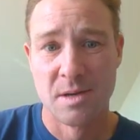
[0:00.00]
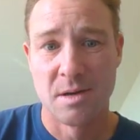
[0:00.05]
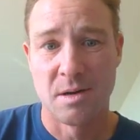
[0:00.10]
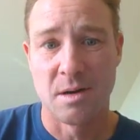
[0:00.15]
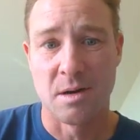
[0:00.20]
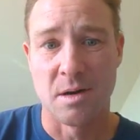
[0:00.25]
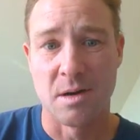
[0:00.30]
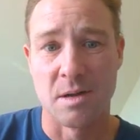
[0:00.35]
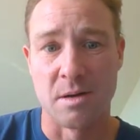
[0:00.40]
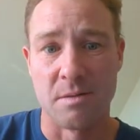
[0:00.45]

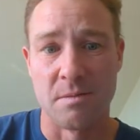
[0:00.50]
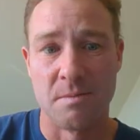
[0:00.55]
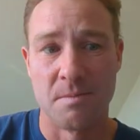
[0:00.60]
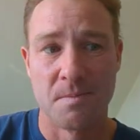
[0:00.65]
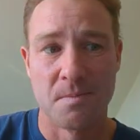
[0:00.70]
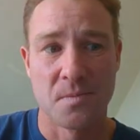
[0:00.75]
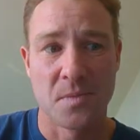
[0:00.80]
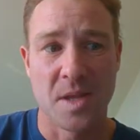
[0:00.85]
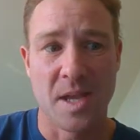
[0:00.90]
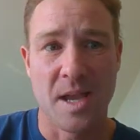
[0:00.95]
on
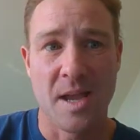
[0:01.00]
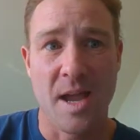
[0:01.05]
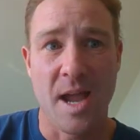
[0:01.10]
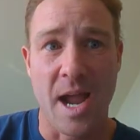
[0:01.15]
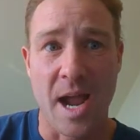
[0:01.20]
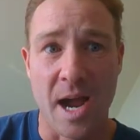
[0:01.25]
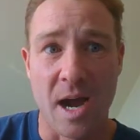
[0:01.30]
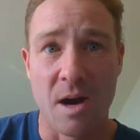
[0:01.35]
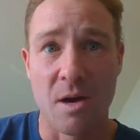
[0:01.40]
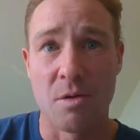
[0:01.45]

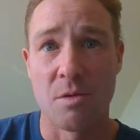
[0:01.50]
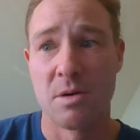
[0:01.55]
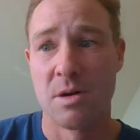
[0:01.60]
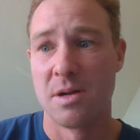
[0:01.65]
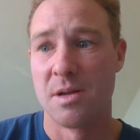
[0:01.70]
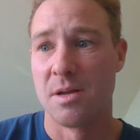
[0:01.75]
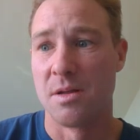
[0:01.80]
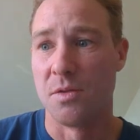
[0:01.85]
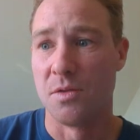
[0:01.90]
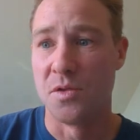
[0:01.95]
how
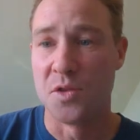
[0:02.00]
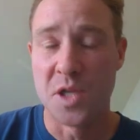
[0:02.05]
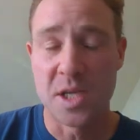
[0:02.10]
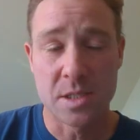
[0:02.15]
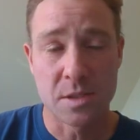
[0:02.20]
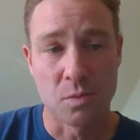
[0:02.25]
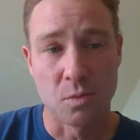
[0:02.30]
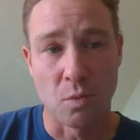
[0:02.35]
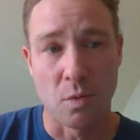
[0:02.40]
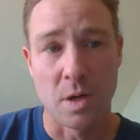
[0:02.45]

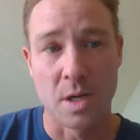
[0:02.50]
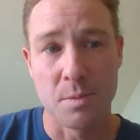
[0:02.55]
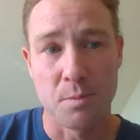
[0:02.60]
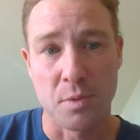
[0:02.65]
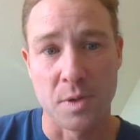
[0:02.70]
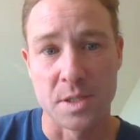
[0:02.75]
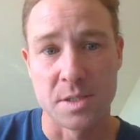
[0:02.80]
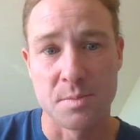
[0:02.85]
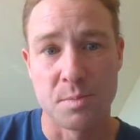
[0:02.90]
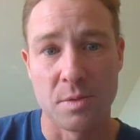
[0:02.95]
this one
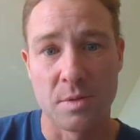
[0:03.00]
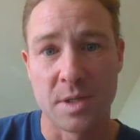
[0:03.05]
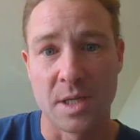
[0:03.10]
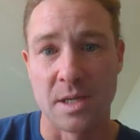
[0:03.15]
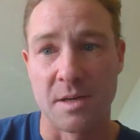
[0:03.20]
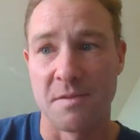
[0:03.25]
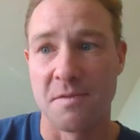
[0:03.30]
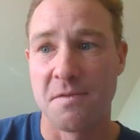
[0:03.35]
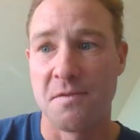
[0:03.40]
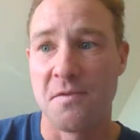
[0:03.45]
principle can
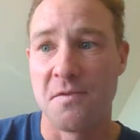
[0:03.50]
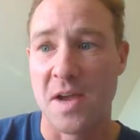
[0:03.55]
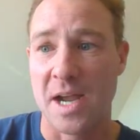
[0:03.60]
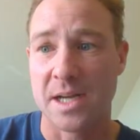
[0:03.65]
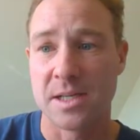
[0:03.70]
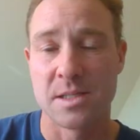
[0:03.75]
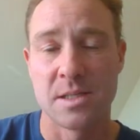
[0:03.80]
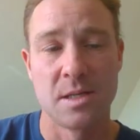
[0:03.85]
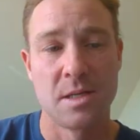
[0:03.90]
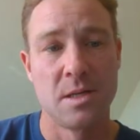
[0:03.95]

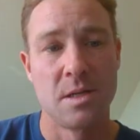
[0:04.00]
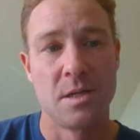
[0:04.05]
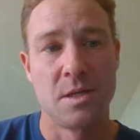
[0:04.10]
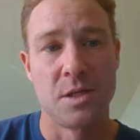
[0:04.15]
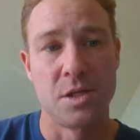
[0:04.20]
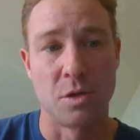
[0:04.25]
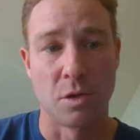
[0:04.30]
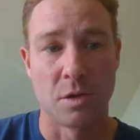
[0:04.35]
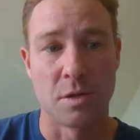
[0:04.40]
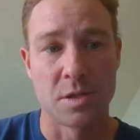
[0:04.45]
affect
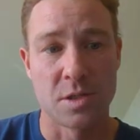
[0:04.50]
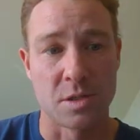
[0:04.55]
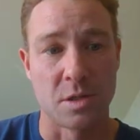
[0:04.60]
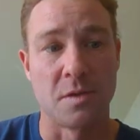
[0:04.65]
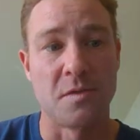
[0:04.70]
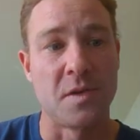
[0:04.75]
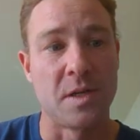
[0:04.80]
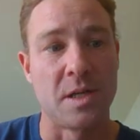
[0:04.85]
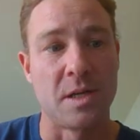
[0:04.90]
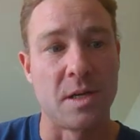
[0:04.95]
your
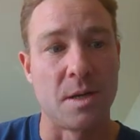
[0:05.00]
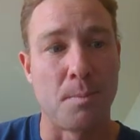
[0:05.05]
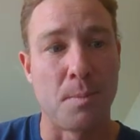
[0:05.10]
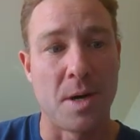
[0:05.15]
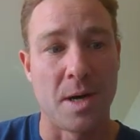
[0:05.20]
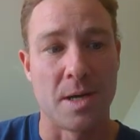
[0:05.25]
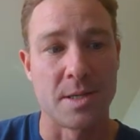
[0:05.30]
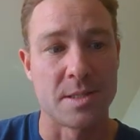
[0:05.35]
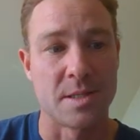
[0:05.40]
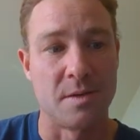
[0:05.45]
surfing in a
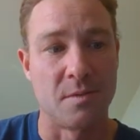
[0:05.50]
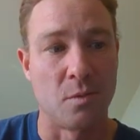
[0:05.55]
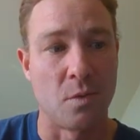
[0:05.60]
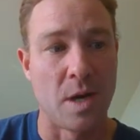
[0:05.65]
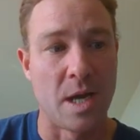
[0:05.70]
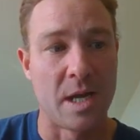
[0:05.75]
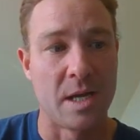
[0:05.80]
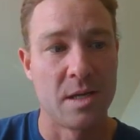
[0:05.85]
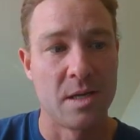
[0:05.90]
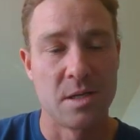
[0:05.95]
positive
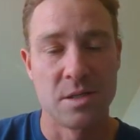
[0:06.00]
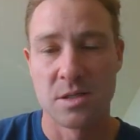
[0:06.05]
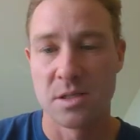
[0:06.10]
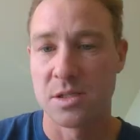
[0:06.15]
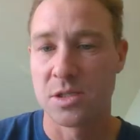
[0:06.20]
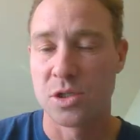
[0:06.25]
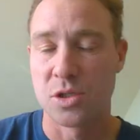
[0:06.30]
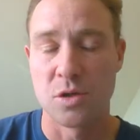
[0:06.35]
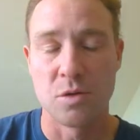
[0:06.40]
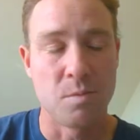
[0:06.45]
way,
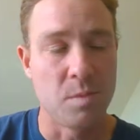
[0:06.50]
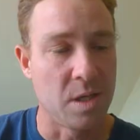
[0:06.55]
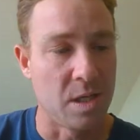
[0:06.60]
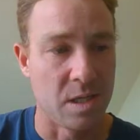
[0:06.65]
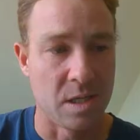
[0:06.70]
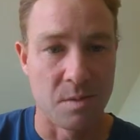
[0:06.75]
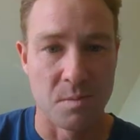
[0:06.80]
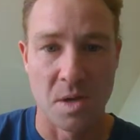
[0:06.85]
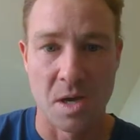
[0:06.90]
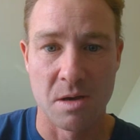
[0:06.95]
just shoot me an
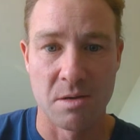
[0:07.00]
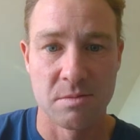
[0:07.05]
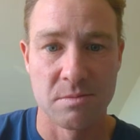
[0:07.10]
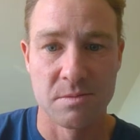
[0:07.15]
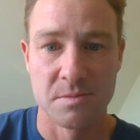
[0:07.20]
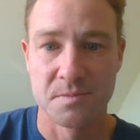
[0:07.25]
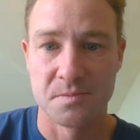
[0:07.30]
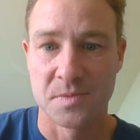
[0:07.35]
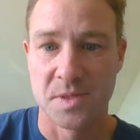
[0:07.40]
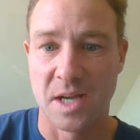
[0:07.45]
email.
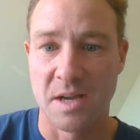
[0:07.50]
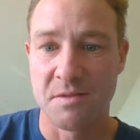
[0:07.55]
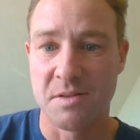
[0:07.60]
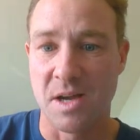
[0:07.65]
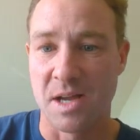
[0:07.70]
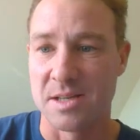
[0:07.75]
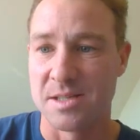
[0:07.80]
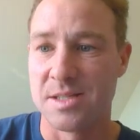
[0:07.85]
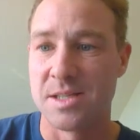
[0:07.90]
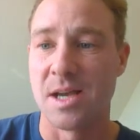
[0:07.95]
I've
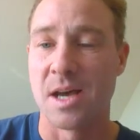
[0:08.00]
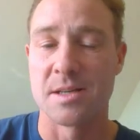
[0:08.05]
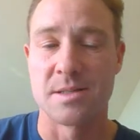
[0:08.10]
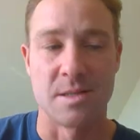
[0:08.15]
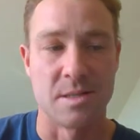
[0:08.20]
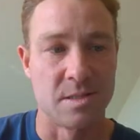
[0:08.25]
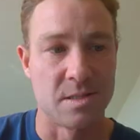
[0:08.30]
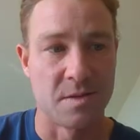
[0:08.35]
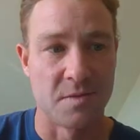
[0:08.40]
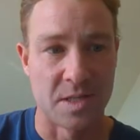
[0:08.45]
got
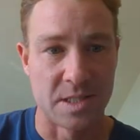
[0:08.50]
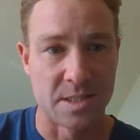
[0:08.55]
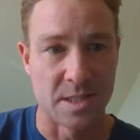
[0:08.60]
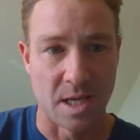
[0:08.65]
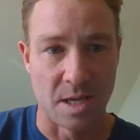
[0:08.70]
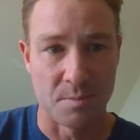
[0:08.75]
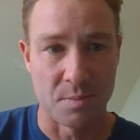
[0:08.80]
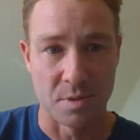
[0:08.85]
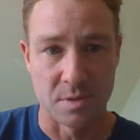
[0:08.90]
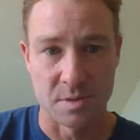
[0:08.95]
dozens of
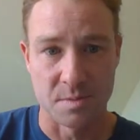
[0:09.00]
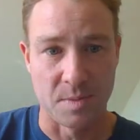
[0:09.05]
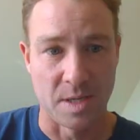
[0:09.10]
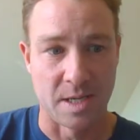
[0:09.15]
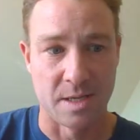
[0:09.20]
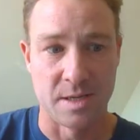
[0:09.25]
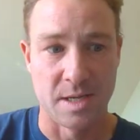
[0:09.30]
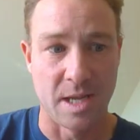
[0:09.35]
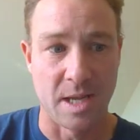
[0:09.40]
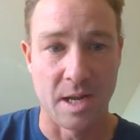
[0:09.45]
examples,
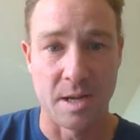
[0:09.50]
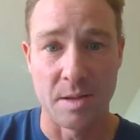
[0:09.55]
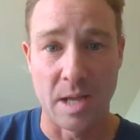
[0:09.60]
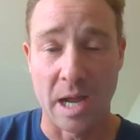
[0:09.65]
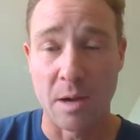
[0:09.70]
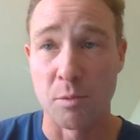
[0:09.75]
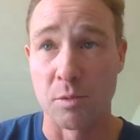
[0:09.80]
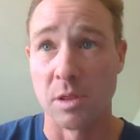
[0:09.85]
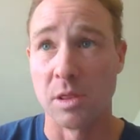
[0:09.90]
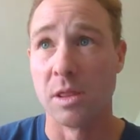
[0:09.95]
man. And
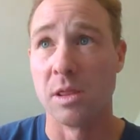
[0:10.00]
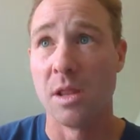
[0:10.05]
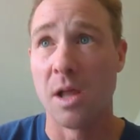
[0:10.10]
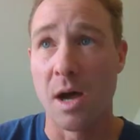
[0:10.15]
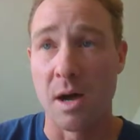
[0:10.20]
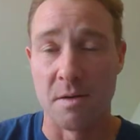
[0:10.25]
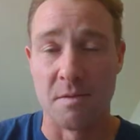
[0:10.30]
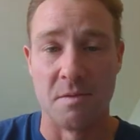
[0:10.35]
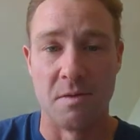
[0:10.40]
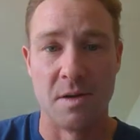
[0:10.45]
I would
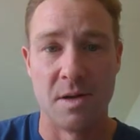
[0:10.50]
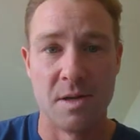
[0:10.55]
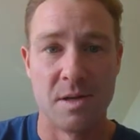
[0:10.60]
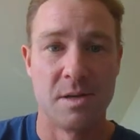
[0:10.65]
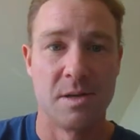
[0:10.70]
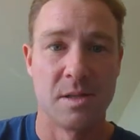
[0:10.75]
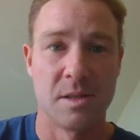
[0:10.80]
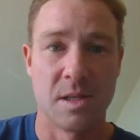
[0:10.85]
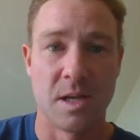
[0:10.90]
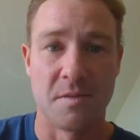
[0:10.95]
love
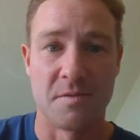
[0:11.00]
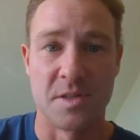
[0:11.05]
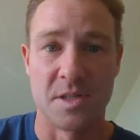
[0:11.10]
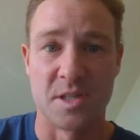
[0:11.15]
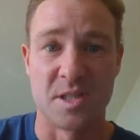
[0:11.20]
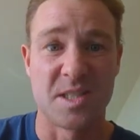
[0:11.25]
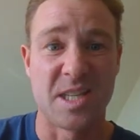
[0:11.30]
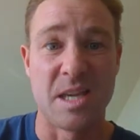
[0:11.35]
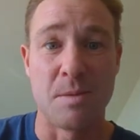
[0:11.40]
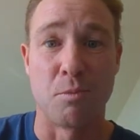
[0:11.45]
to
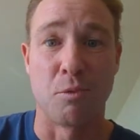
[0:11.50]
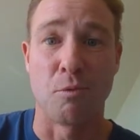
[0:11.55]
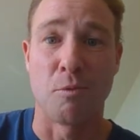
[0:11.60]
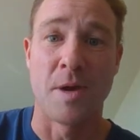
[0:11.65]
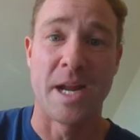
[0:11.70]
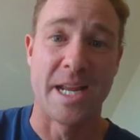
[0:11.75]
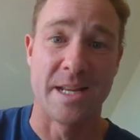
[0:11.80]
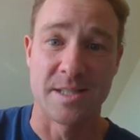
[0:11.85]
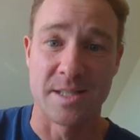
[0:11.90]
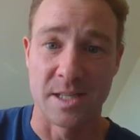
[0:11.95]
just keep
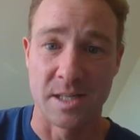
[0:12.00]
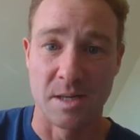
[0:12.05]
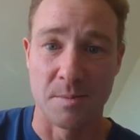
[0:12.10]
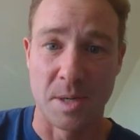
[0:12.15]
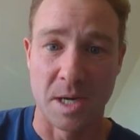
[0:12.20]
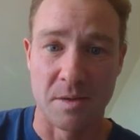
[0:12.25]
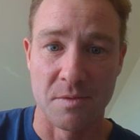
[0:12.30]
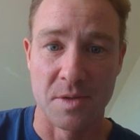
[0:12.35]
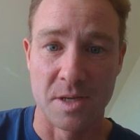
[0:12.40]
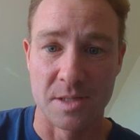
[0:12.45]
ranting
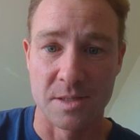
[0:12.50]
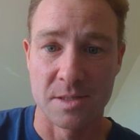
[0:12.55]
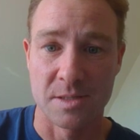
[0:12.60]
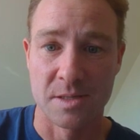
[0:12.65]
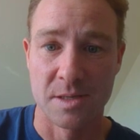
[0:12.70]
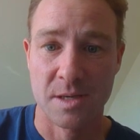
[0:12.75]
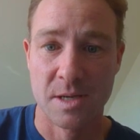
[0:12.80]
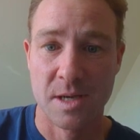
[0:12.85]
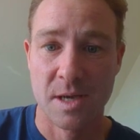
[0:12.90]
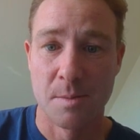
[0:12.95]
about this.
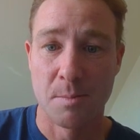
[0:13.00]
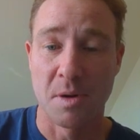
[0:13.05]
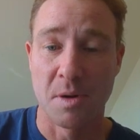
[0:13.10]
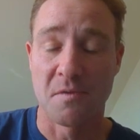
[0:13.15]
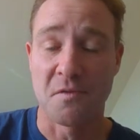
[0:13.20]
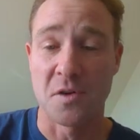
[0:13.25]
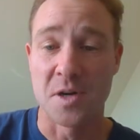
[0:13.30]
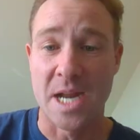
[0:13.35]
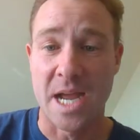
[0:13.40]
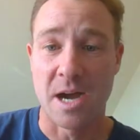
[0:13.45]
But
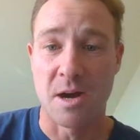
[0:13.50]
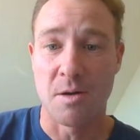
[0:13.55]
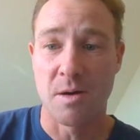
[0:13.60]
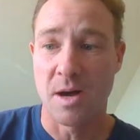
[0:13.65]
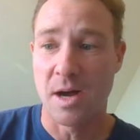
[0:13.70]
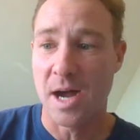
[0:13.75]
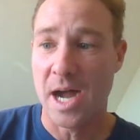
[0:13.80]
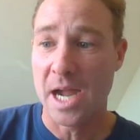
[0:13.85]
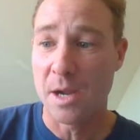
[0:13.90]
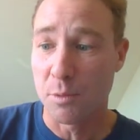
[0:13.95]
for now,
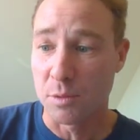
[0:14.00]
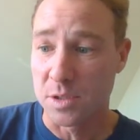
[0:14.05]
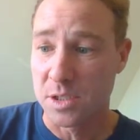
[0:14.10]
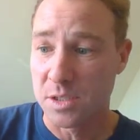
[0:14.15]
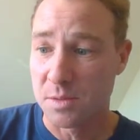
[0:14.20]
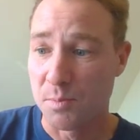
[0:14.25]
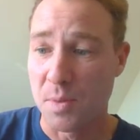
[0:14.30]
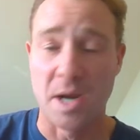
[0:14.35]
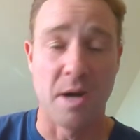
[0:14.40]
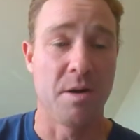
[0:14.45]
I will
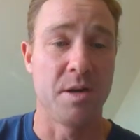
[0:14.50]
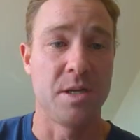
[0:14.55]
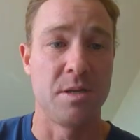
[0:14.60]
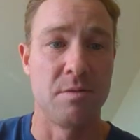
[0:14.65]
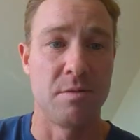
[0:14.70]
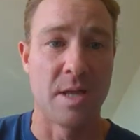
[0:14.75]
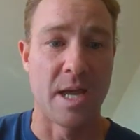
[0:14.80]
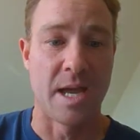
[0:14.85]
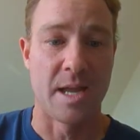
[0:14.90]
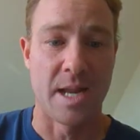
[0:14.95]
spare you
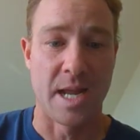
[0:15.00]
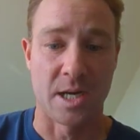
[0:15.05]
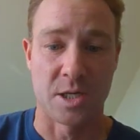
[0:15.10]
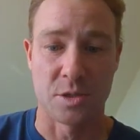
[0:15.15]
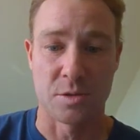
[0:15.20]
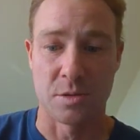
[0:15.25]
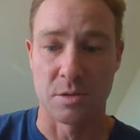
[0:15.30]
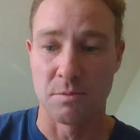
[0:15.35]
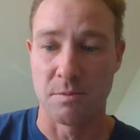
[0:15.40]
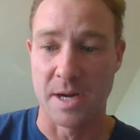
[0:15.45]
that
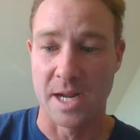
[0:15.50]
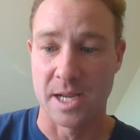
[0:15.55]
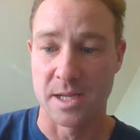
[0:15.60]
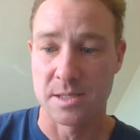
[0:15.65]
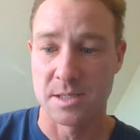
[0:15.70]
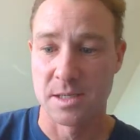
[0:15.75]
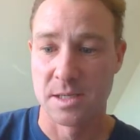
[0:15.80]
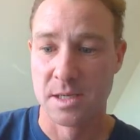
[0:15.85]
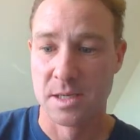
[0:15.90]
extra rant